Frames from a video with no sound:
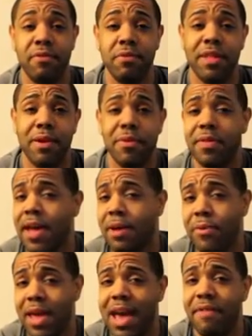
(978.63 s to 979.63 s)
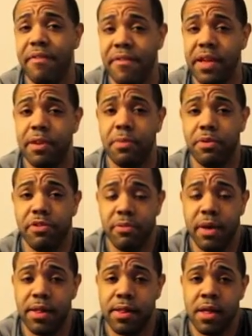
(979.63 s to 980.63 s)
food that we have available
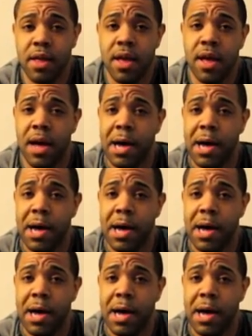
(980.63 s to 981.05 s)
to us.